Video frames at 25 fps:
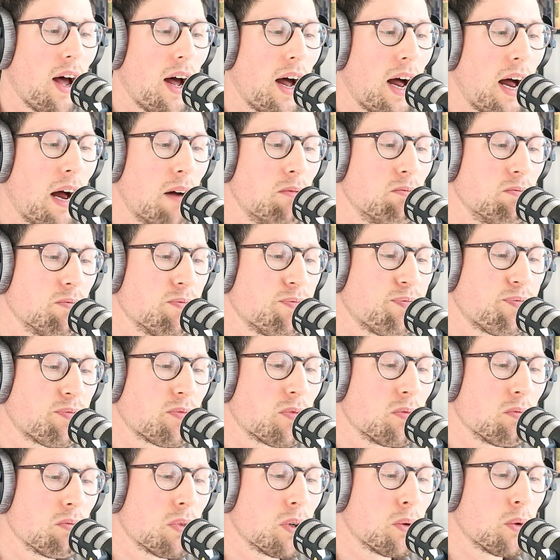
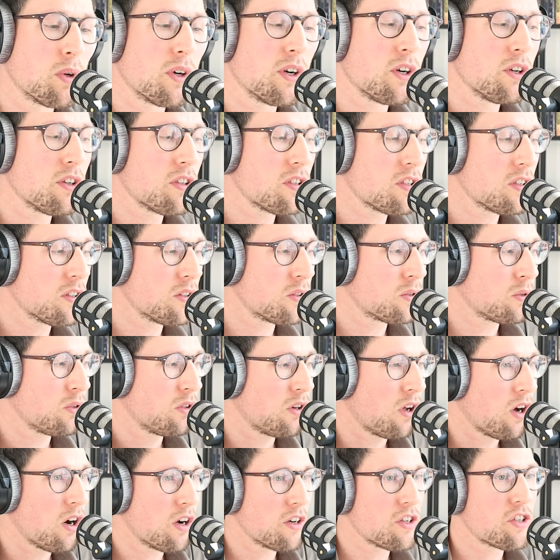But we're also
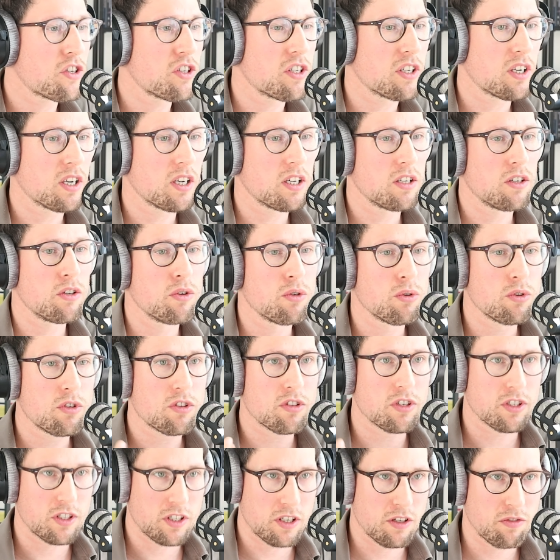launching a new
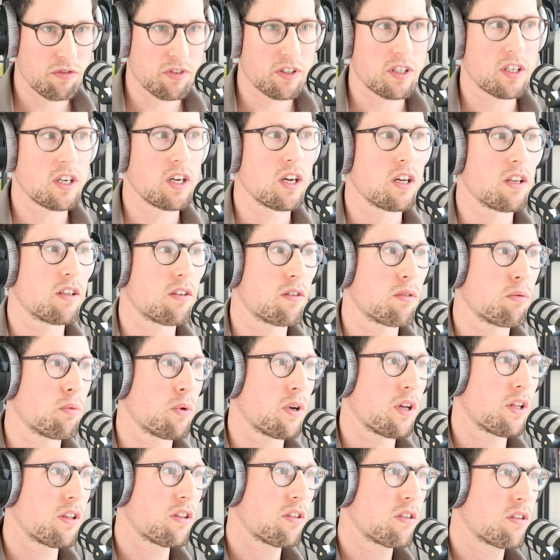certificate
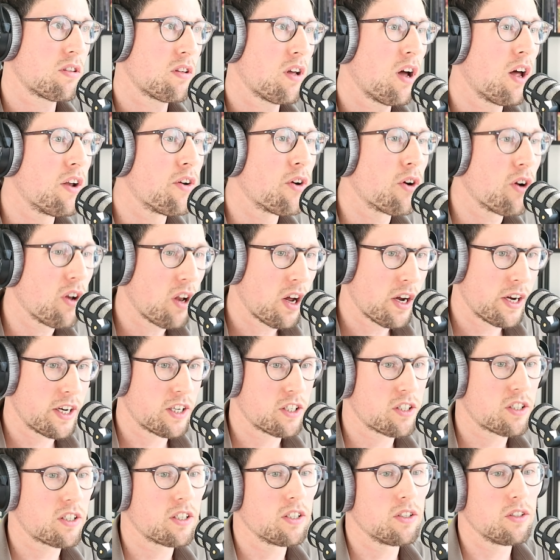with
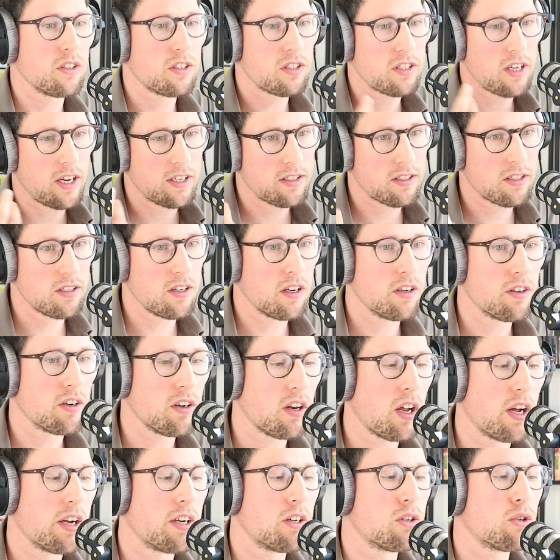underlying skill sets and
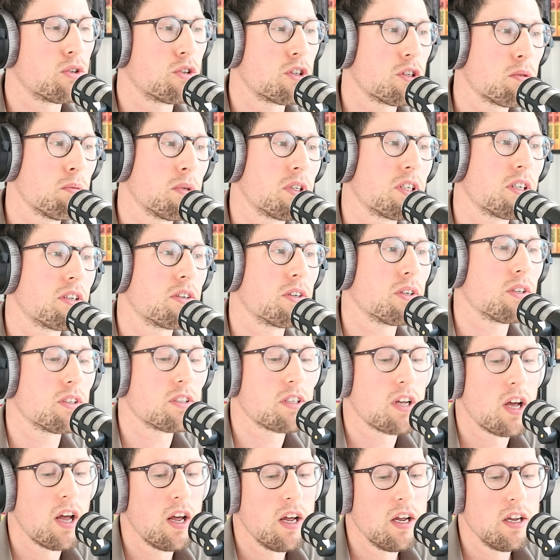underlying course
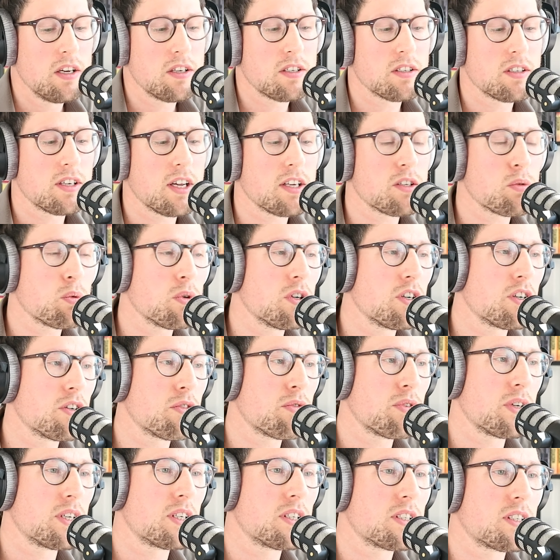materials. So that's one of
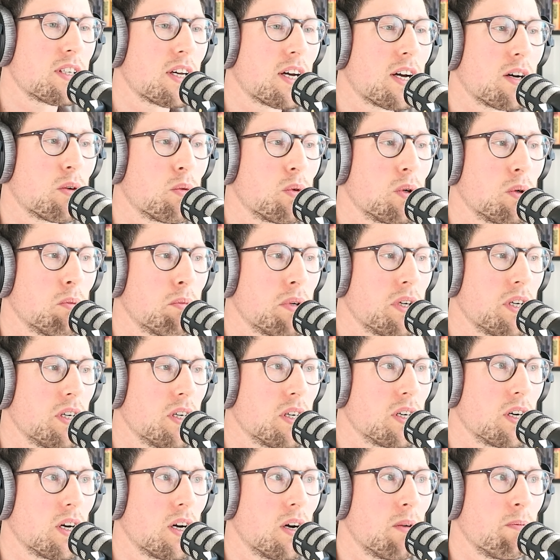the things that we'll
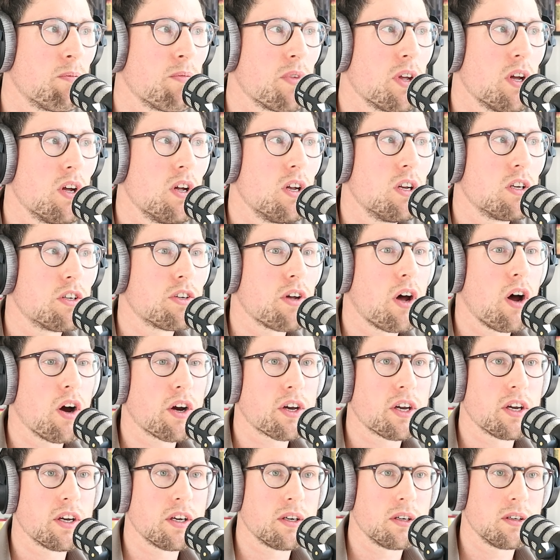be
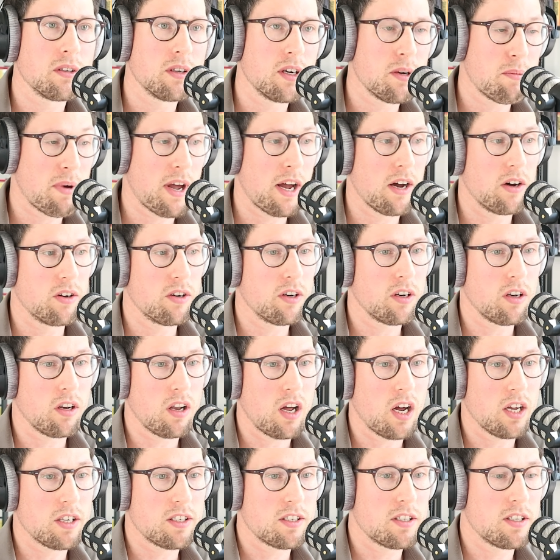talking about a
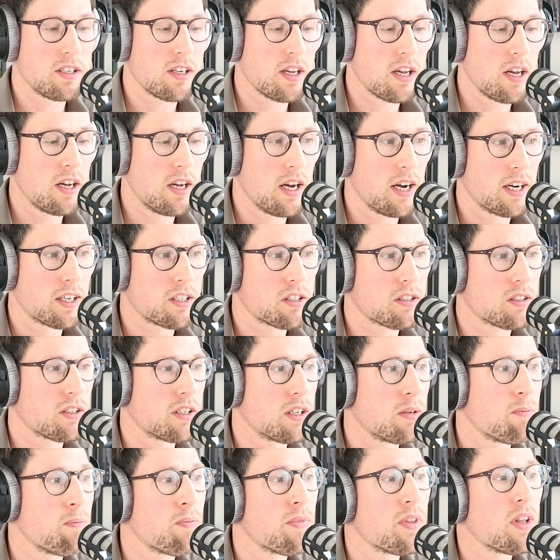lot today,
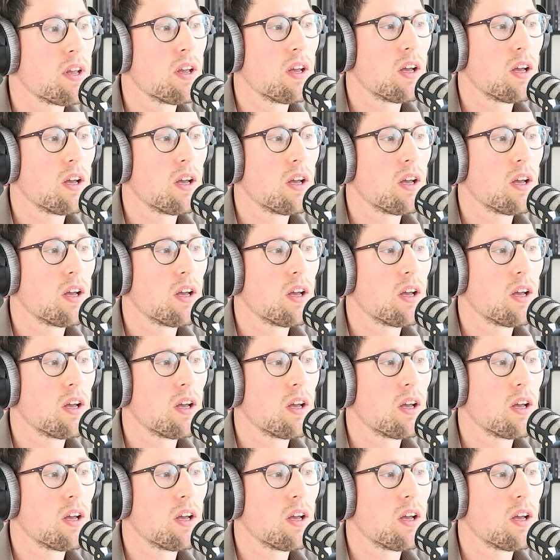actually.